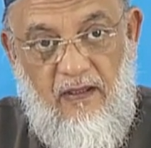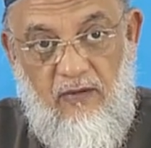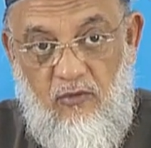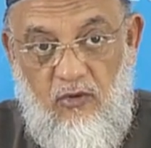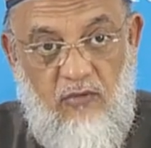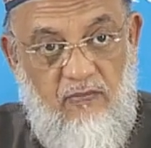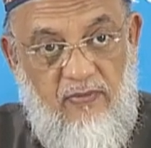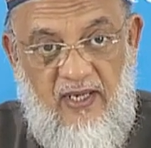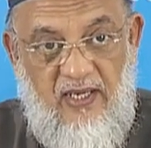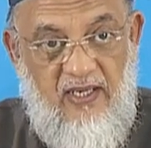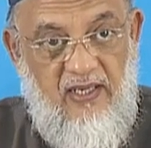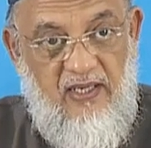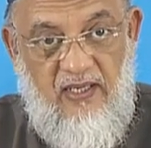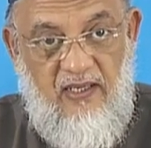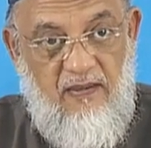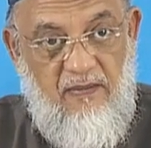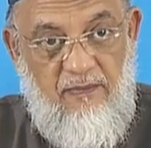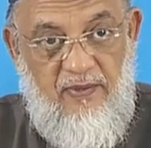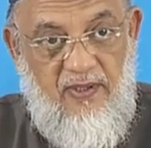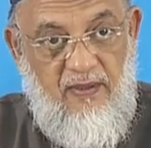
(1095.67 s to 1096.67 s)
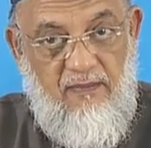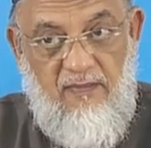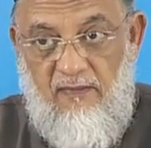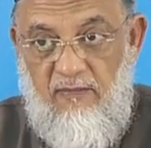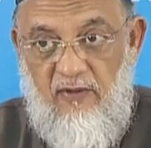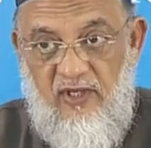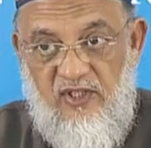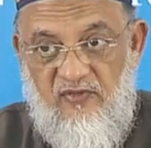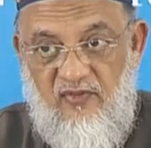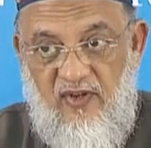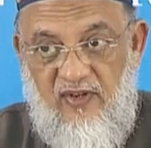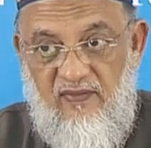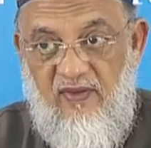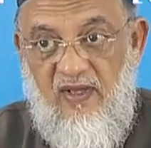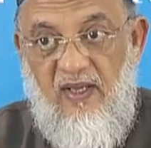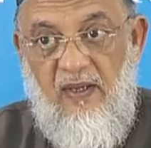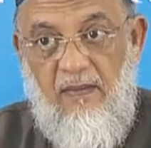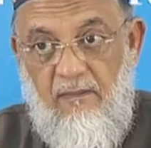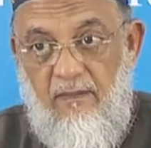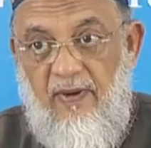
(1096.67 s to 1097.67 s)
Don't buy a BMW X5,
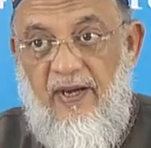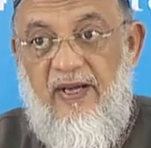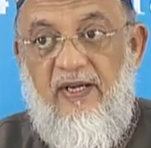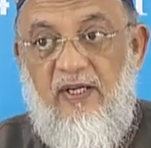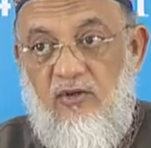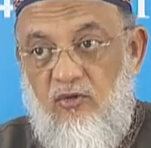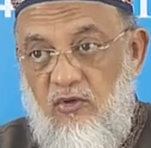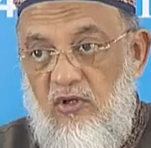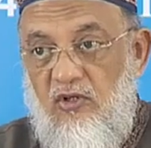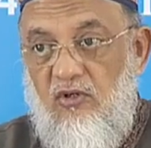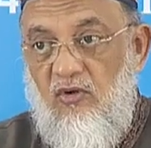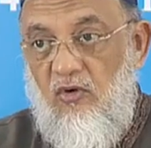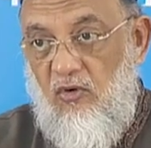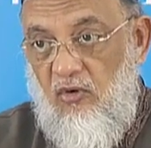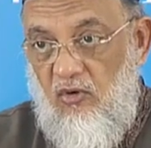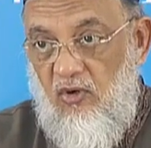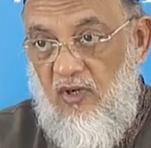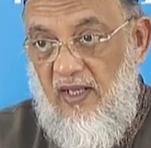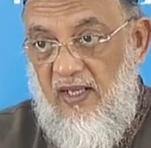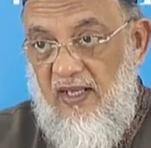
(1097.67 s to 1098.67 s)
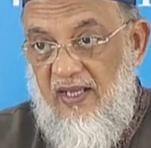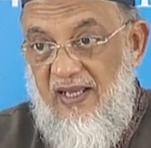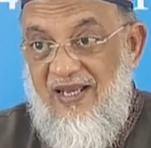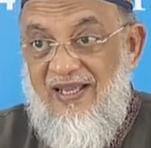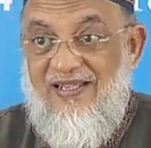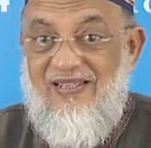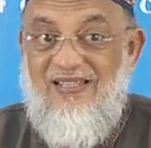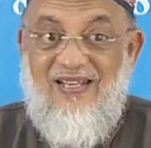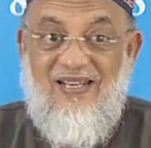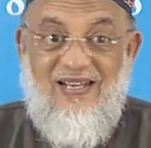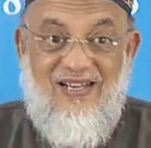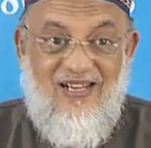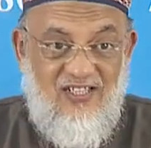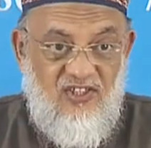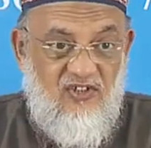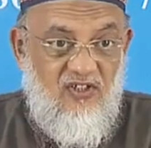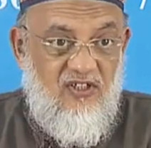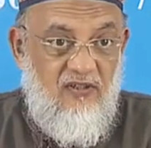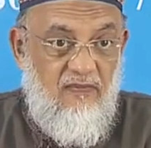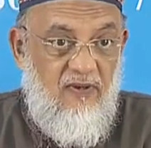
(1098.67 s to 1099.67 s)
buy a Toyota Corolla. The
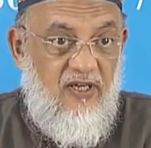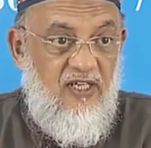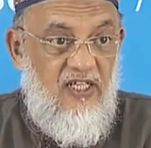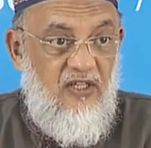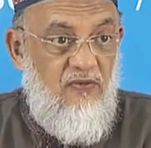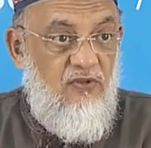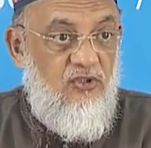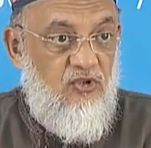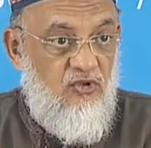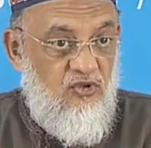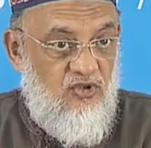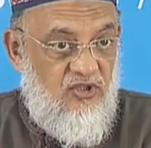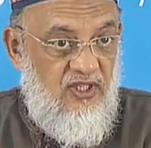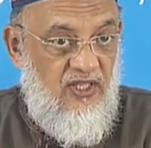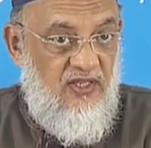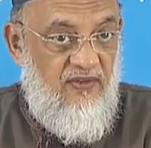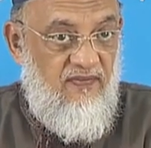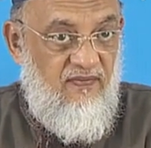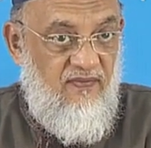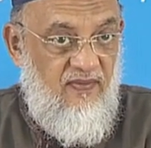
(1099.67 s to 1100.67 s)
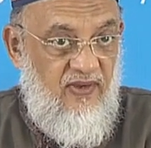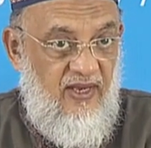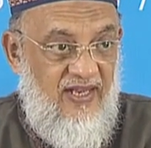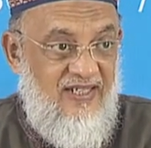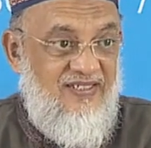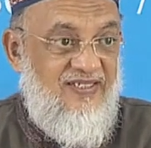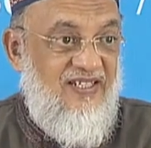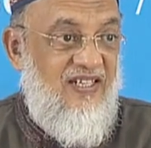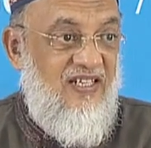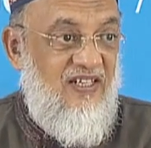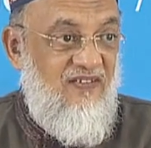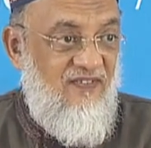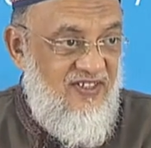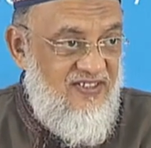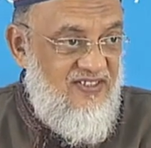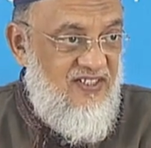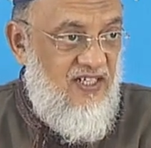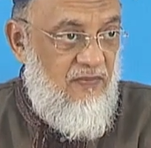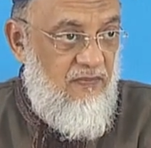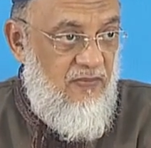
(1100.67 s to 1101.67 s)
rest of the money which you save, I said,
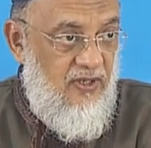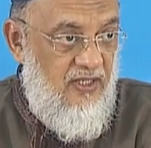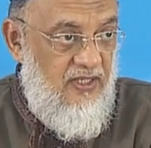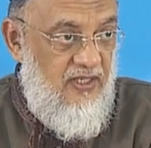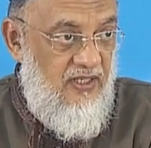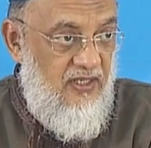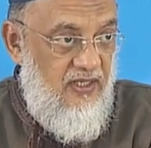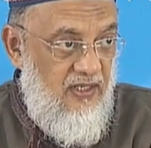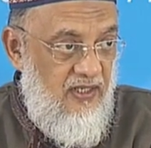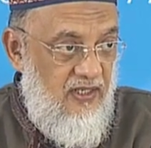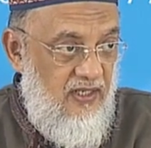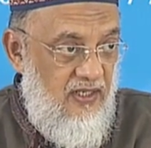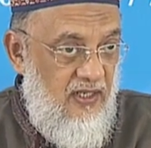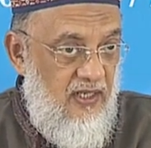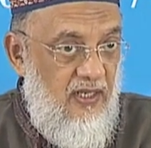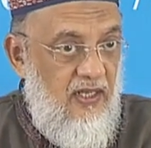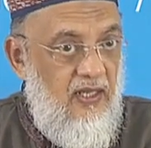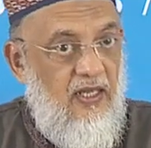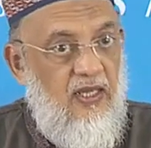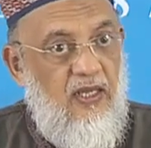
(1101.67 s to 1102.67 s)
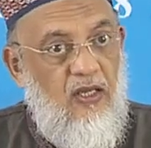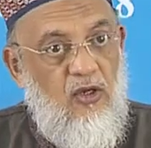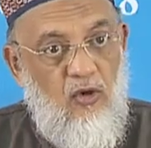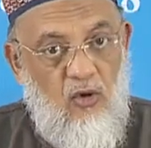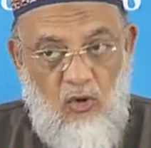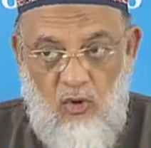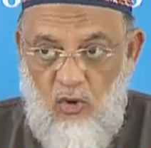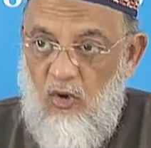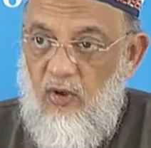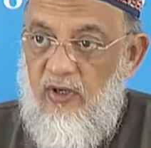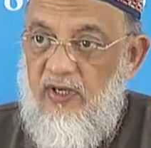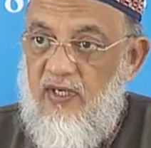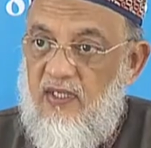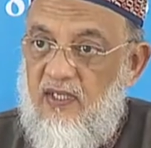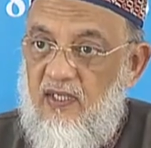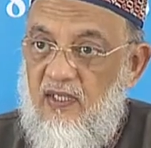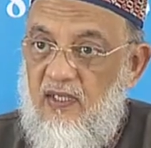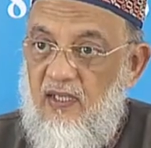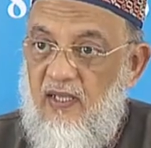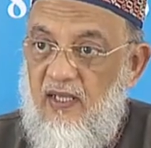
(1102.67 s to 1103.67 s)
invest that money, grow
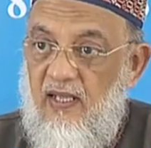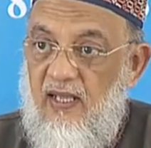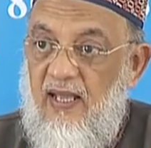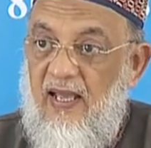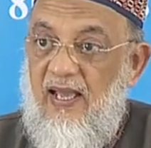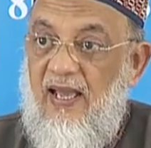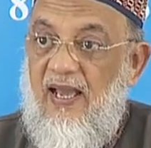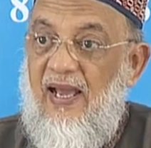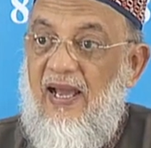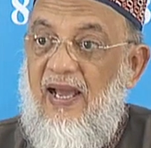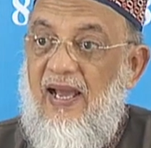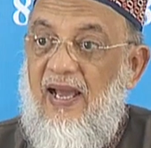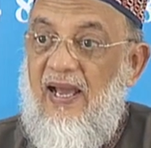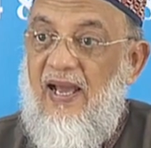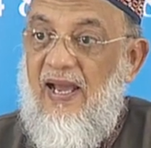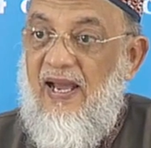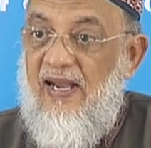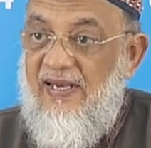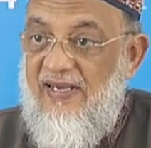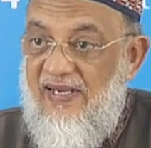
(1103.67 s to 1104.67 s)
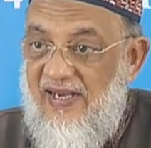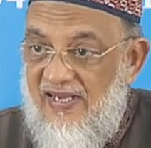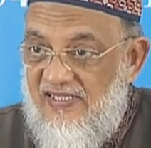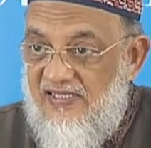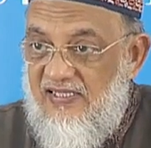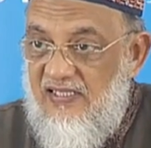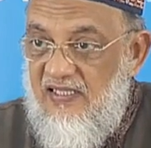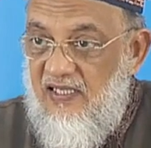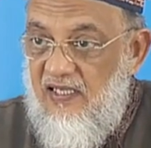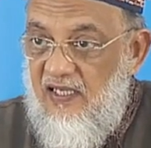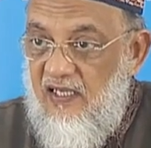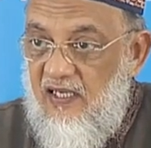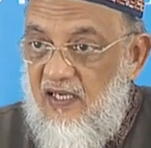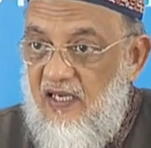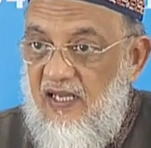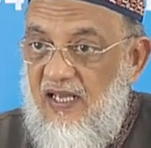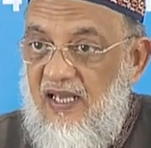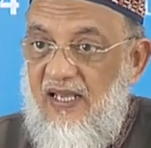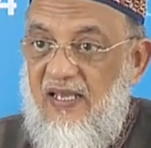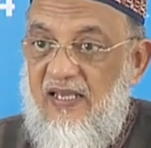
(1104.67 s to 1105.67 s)
it, and next
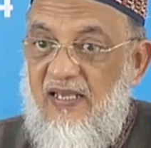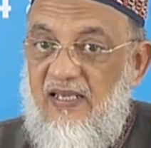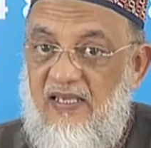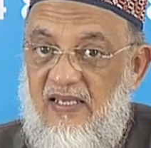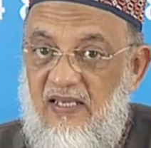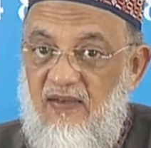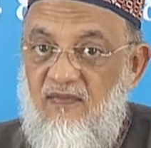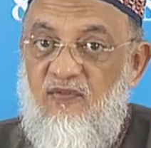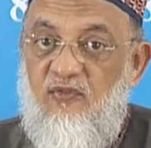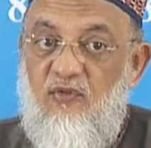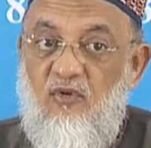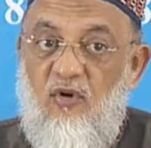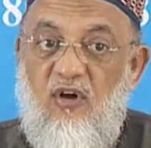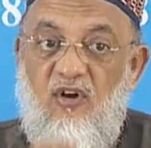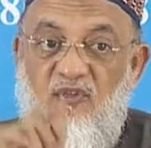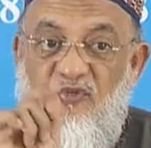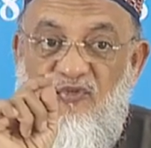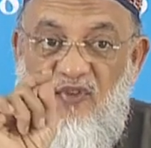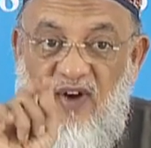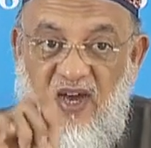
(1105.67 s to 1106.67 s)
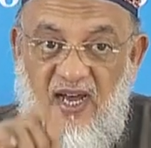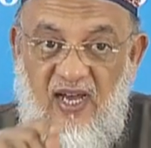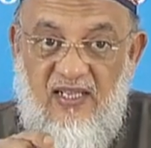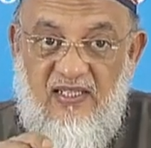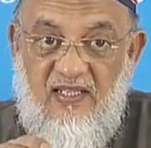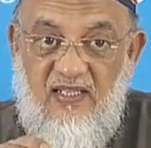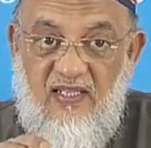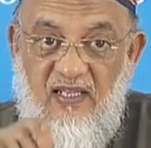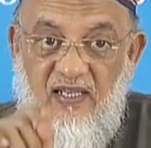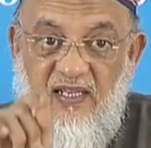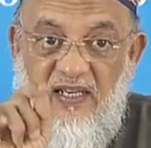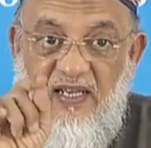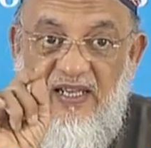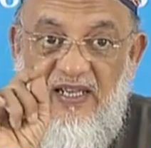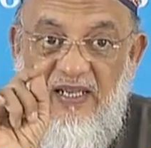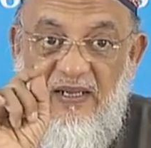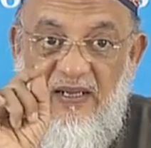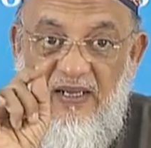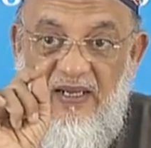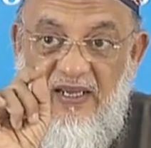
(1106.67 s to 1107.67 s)
year give your father
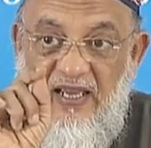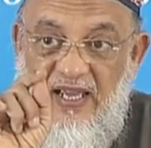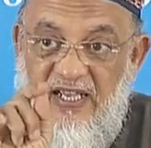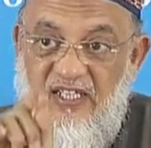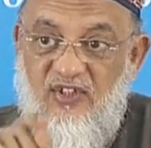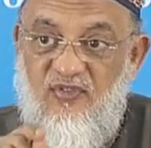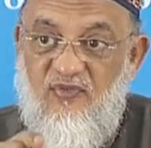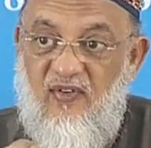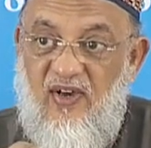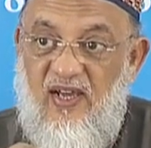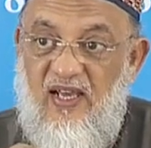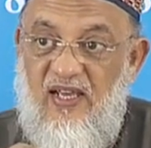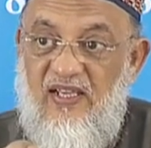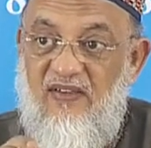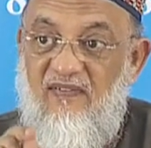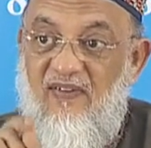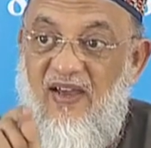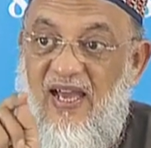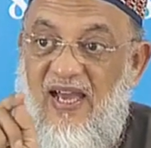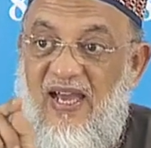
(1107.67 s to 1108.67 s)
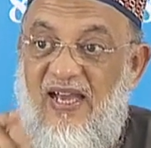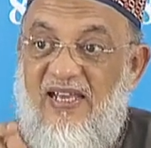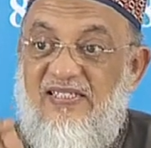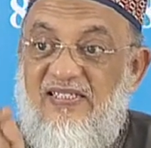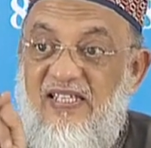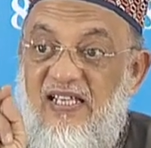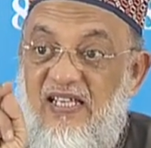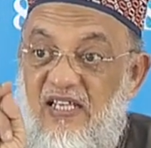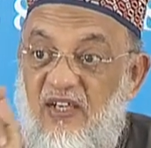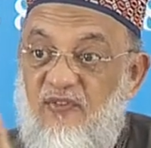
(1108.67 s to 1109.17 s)
a X5 as a